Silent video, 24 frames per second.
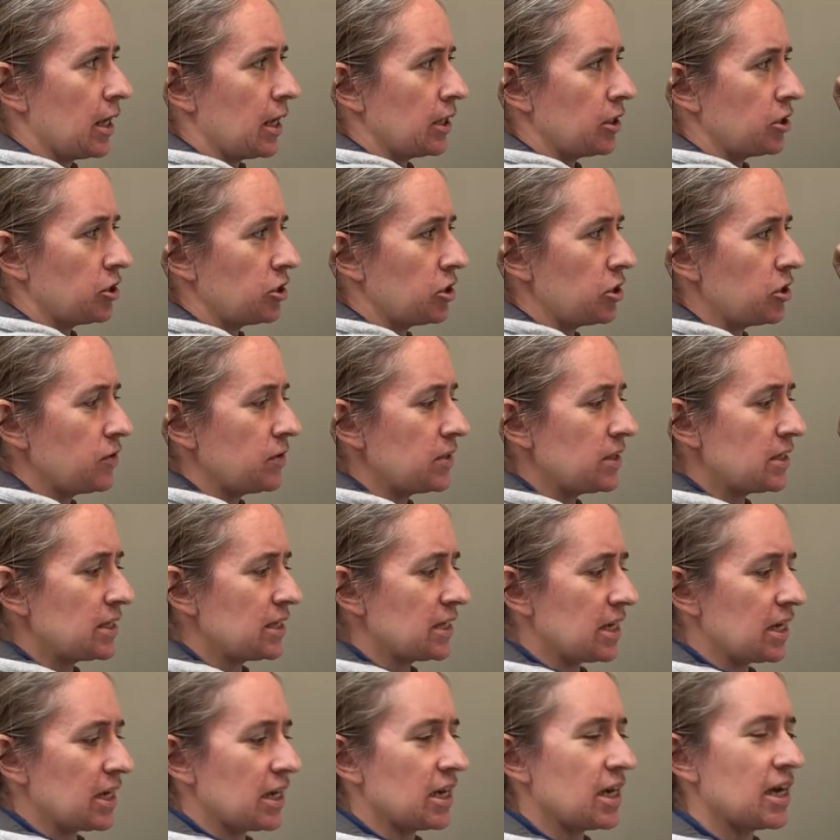Do you
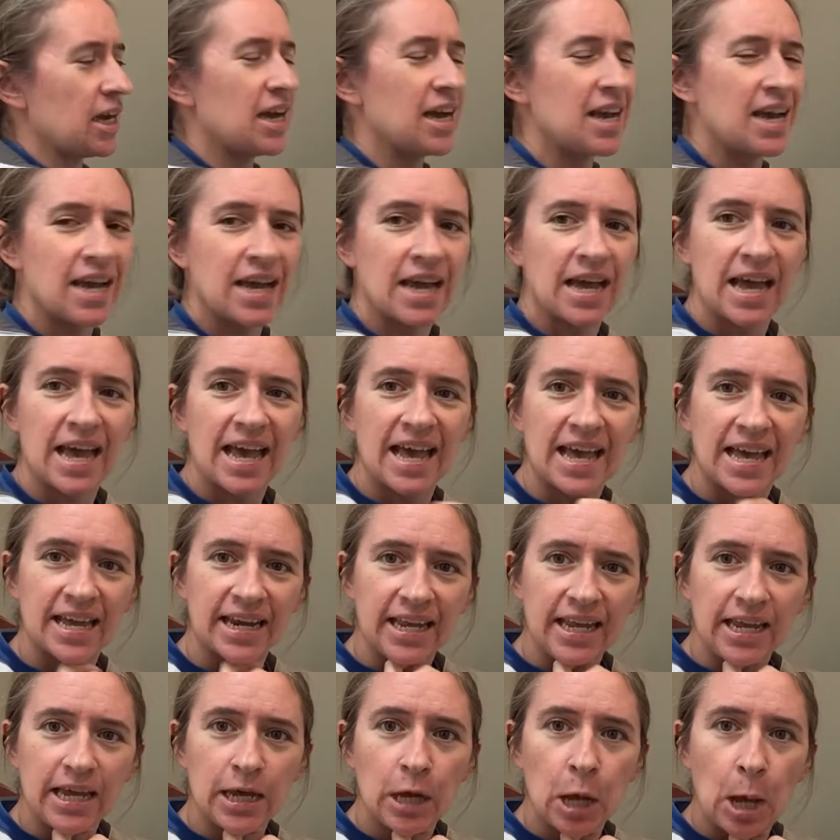see
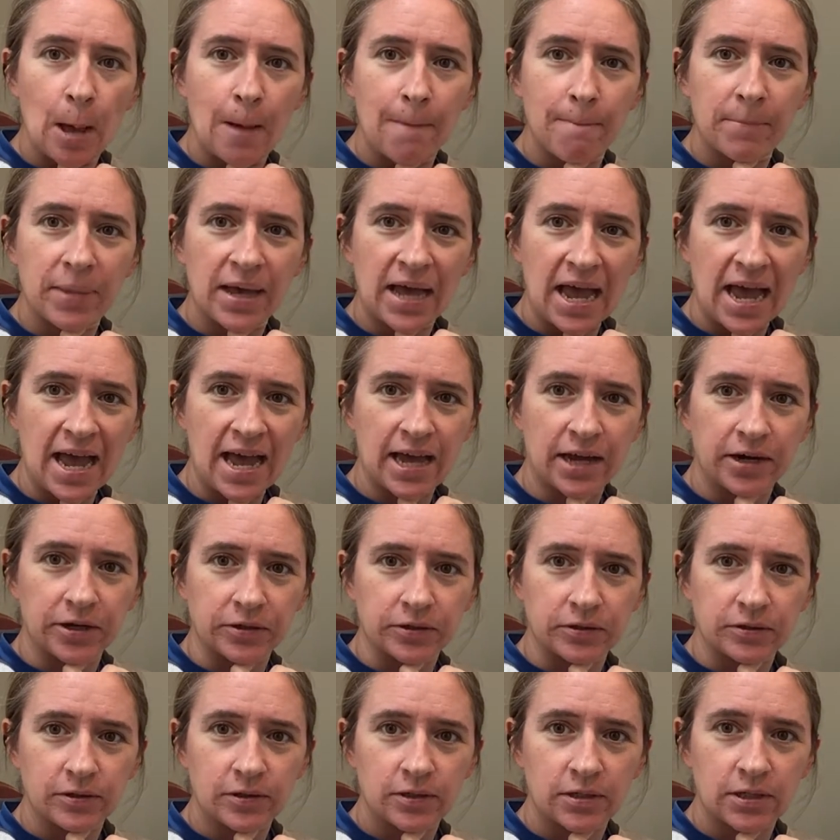any
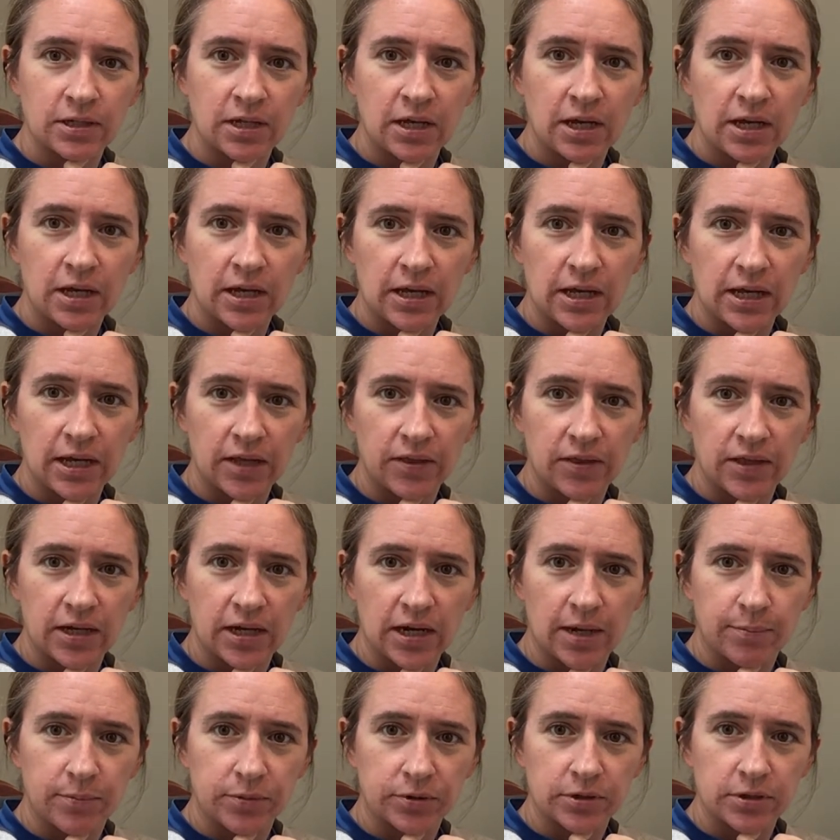patterns in the
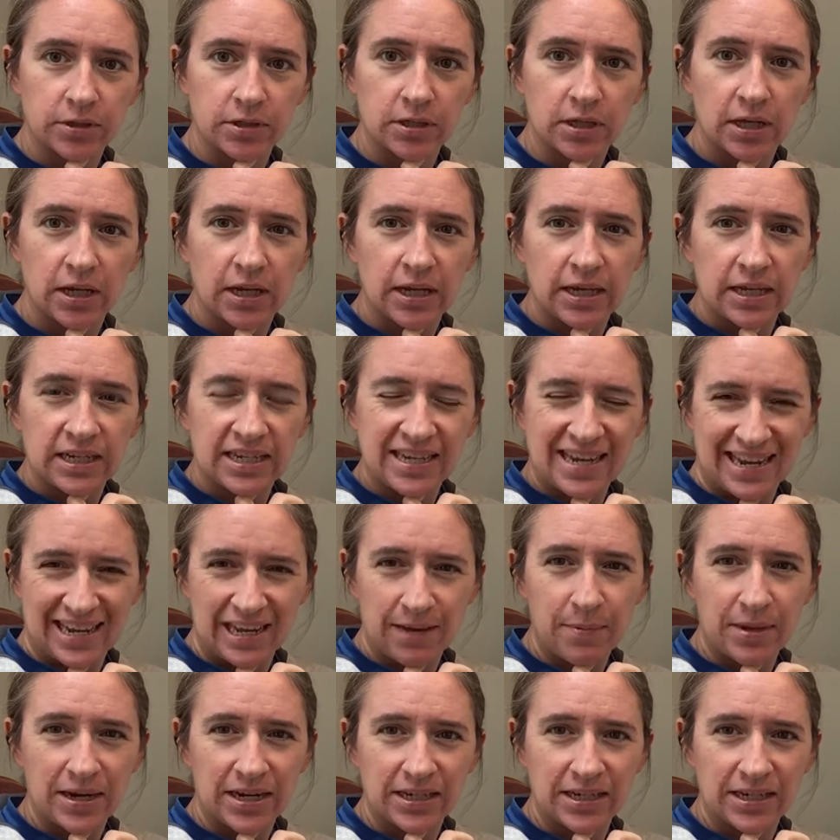numbers? Take a minute